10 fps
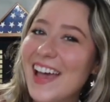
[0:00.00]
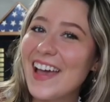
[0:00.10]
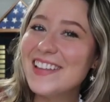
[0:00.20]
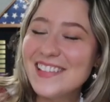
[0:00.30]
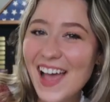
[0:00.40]
you
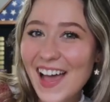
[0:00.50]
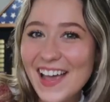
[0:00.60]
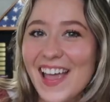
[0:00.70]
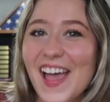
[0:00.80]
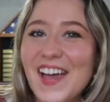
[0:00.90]
guys,
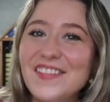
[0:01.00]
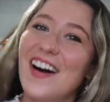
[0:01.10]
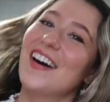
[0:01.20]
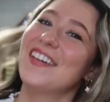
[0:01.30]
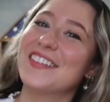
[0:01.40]
I
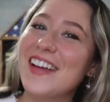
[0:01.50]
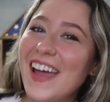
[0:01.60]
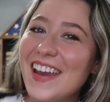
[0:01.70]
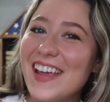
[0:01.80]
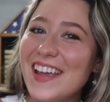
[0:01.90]
am all
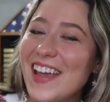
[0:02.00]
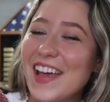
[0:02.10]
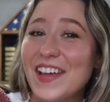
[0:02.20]
ready